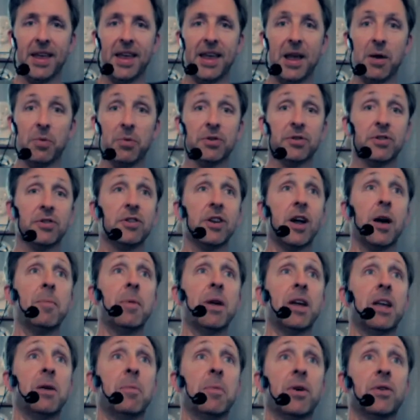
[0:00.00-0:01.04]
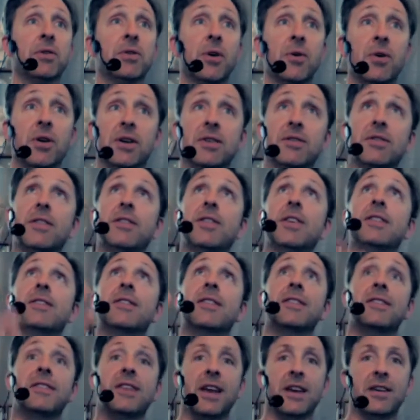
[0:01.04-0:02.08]
it will stop making melatonin because it thinks
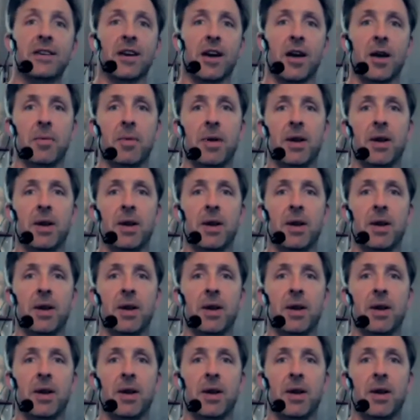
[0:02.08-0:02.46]
it's daytime.